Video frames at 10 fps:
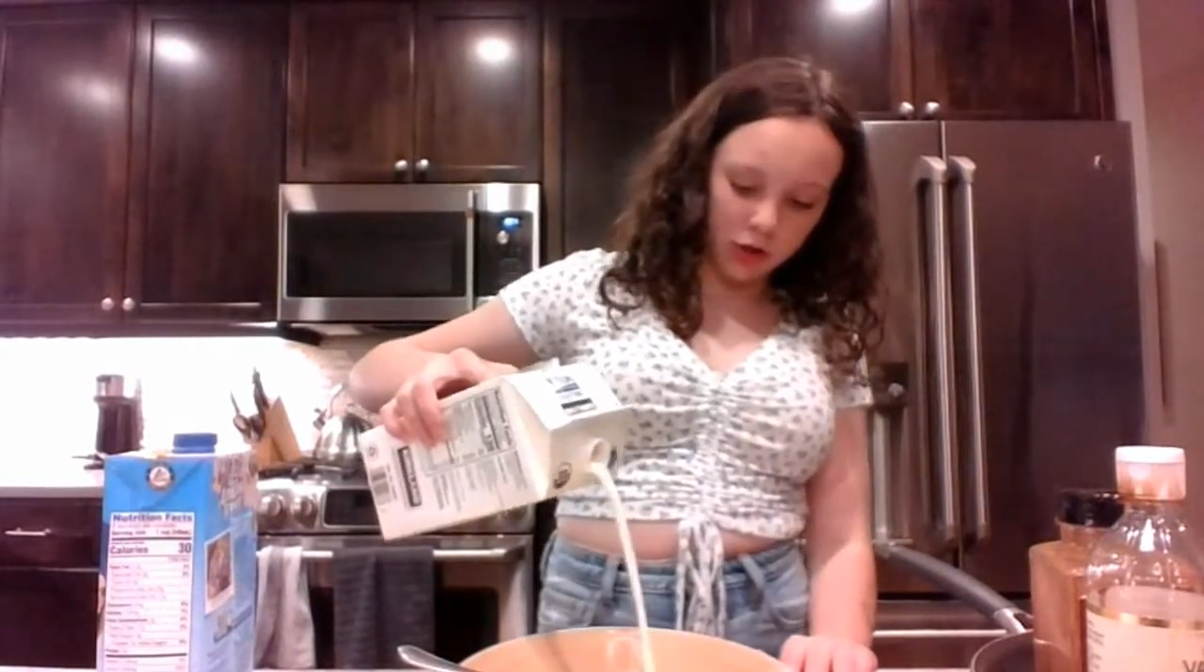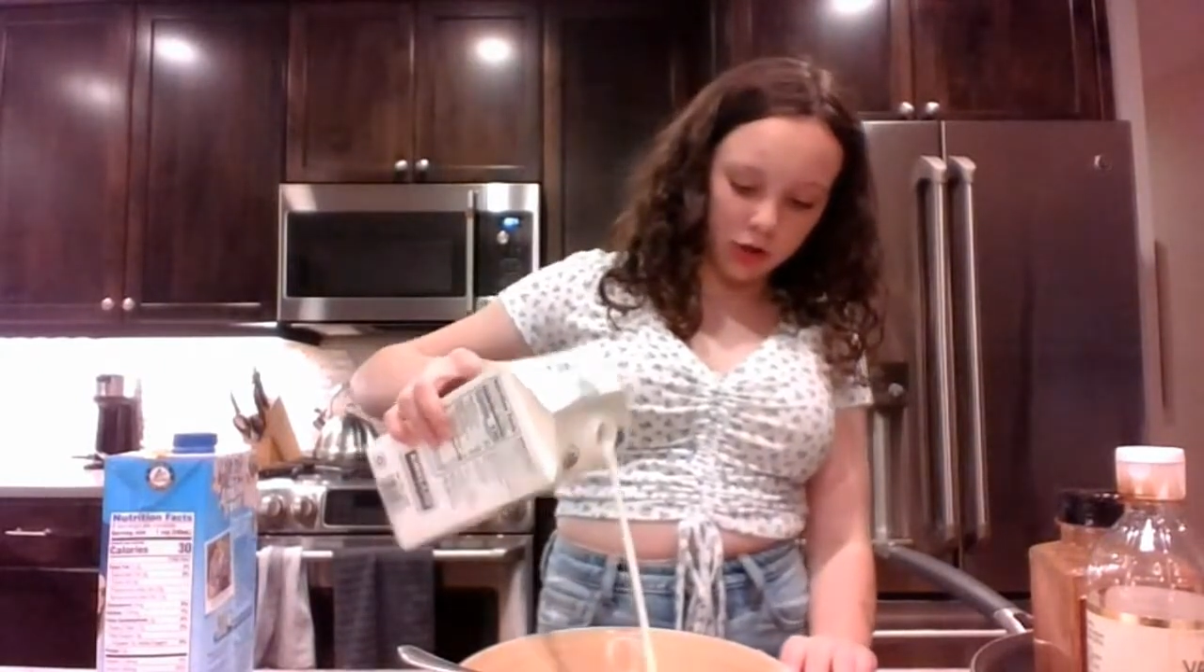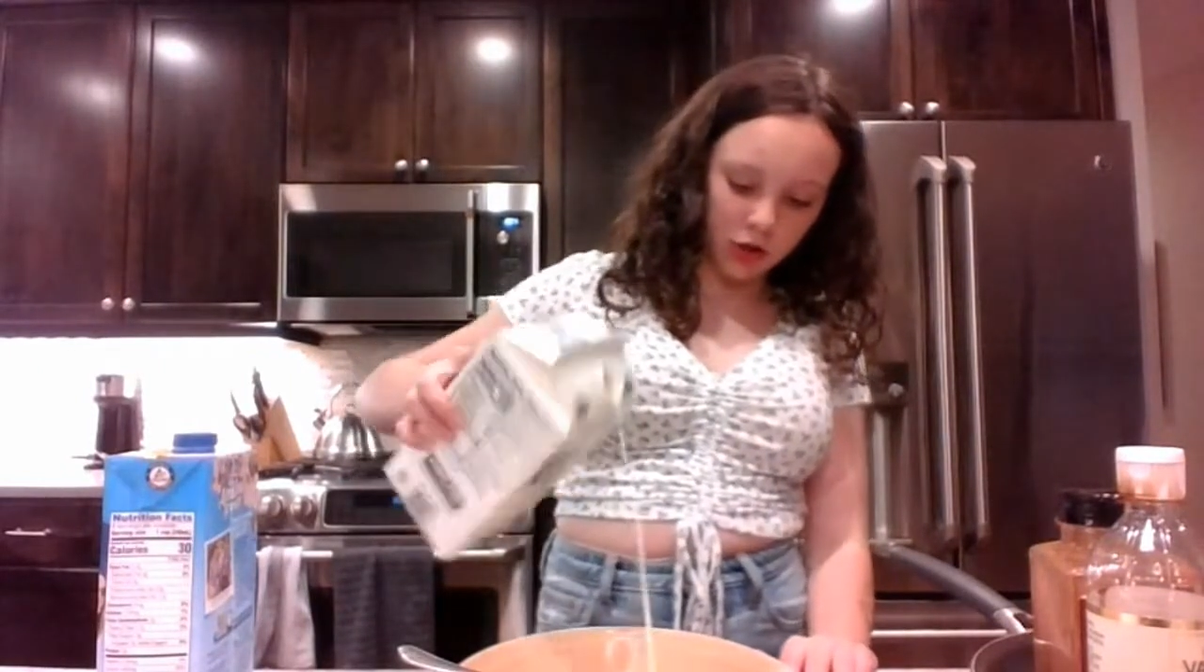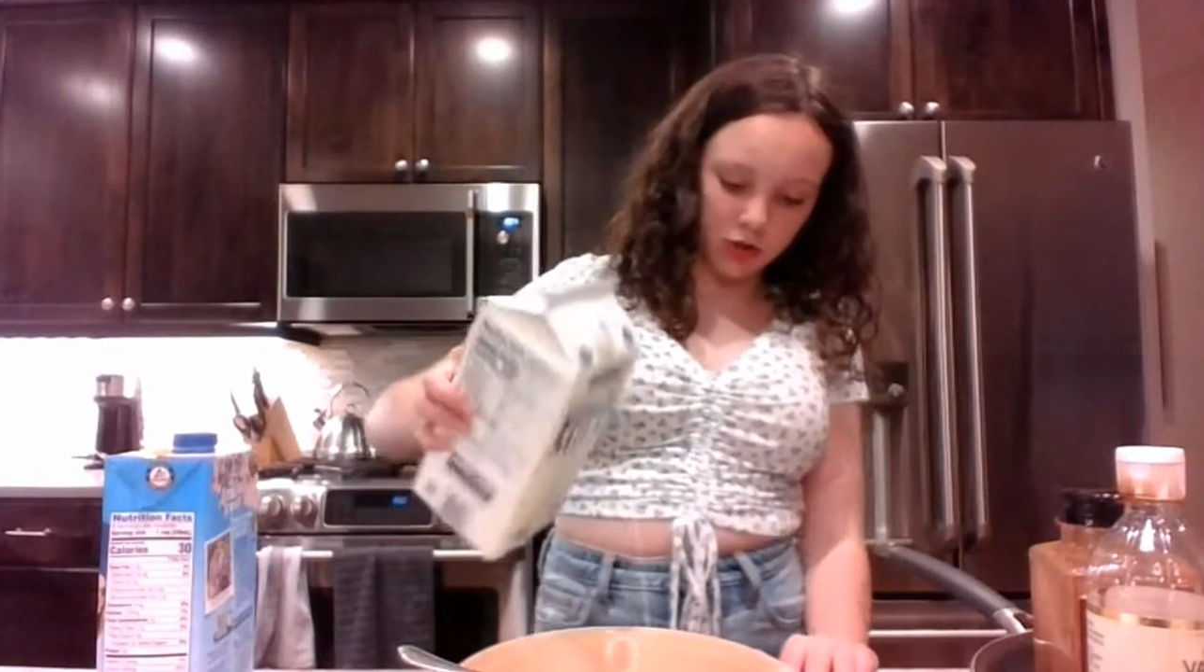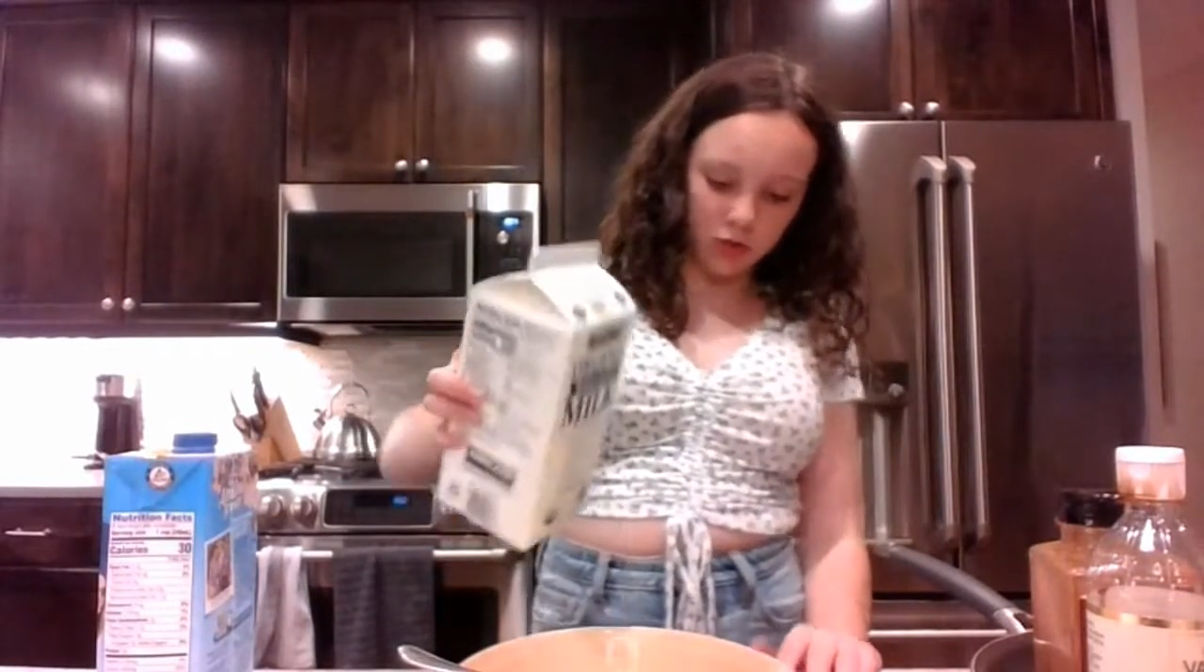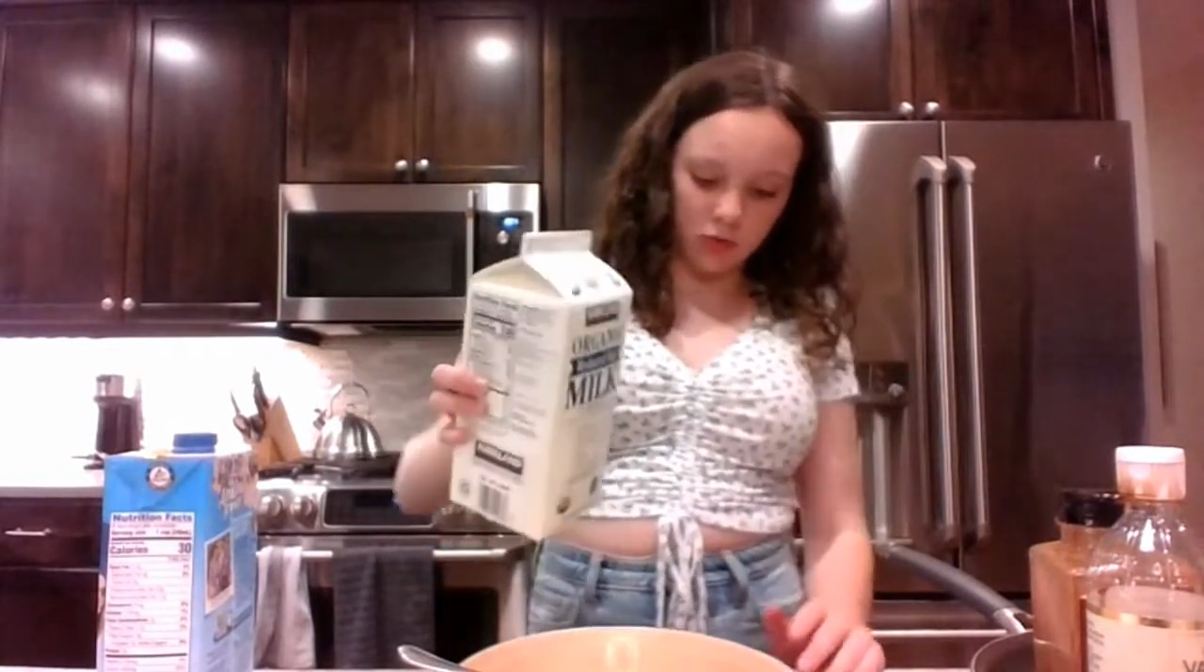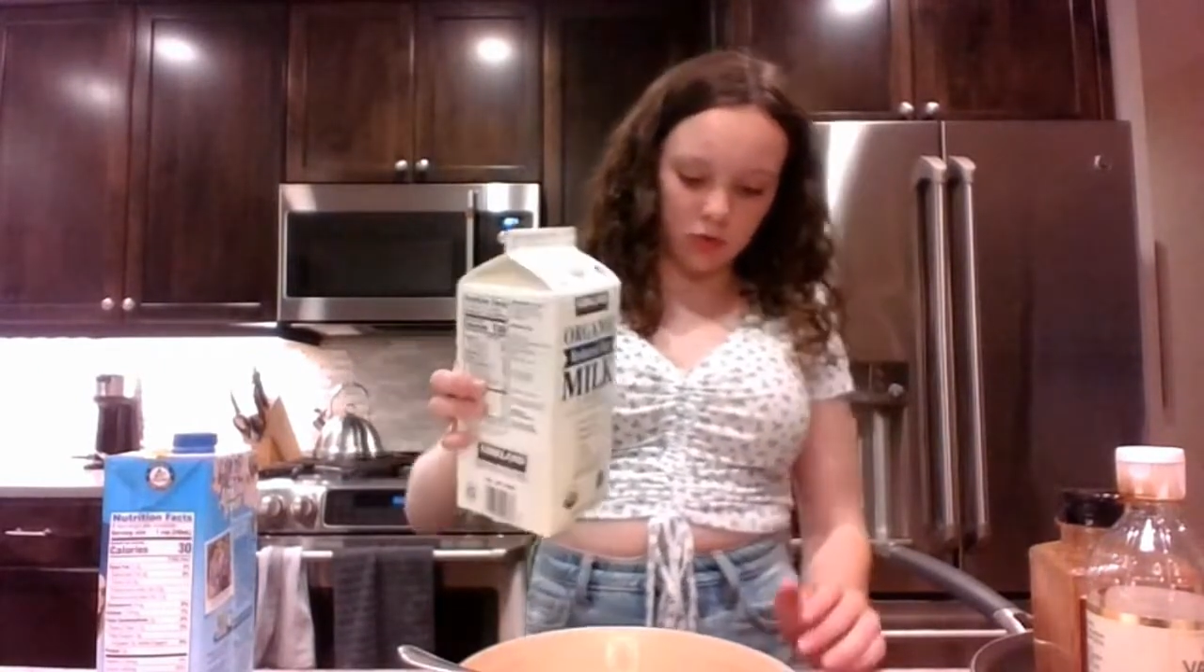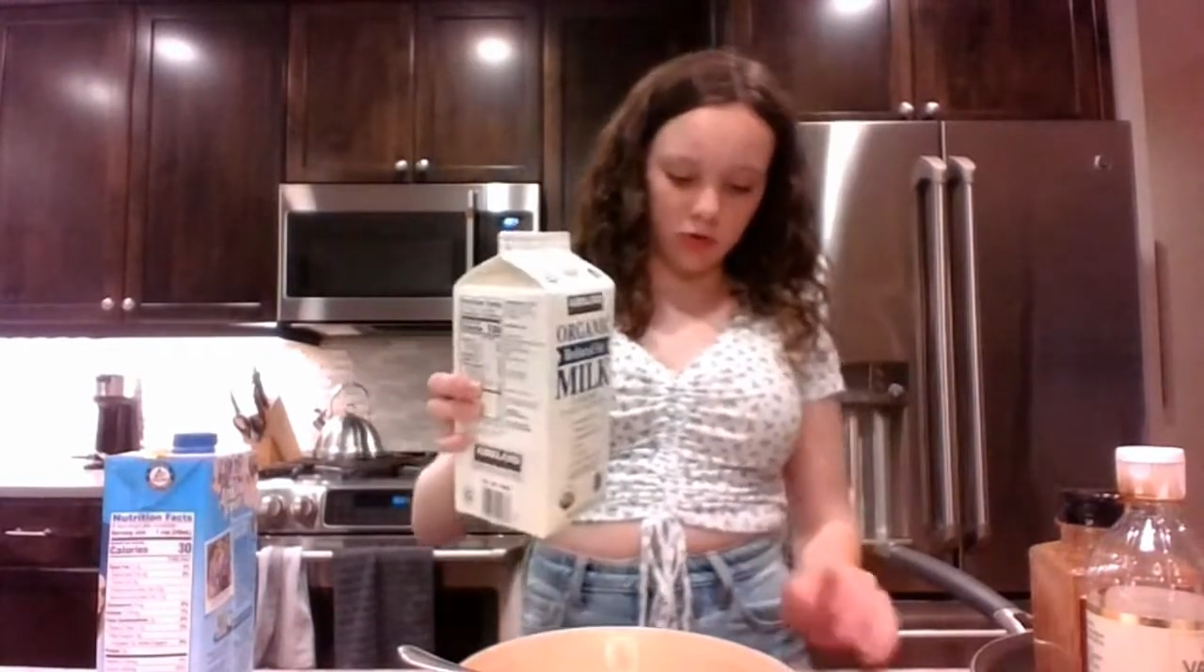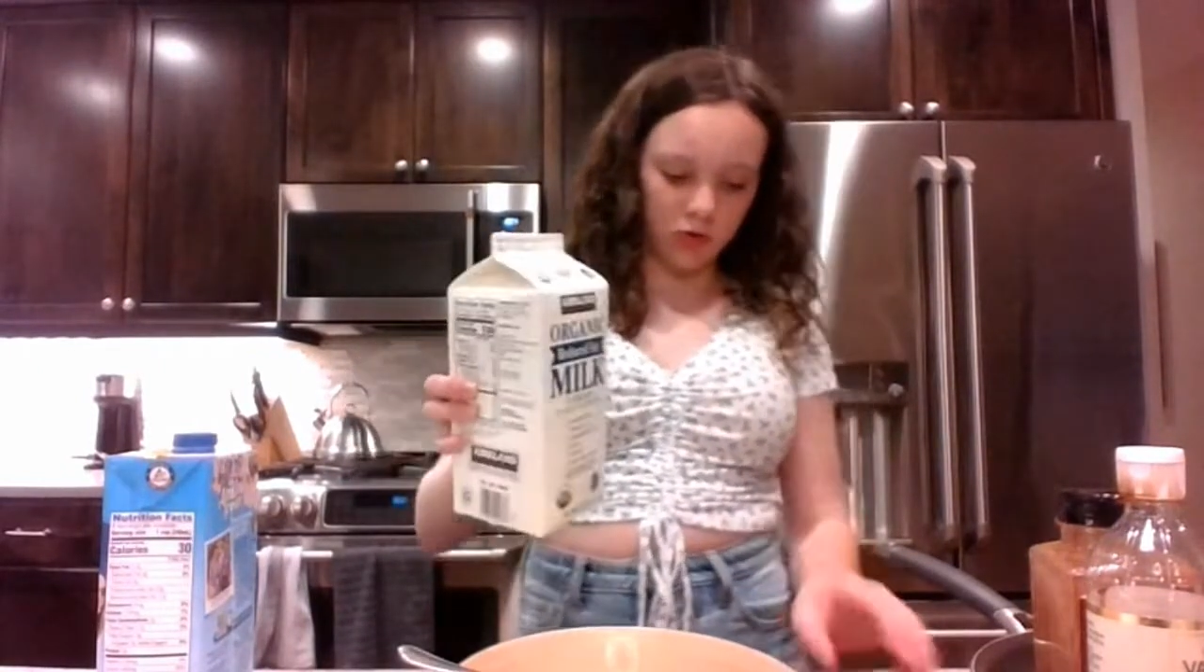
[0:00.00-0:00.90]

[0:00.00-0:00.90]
2,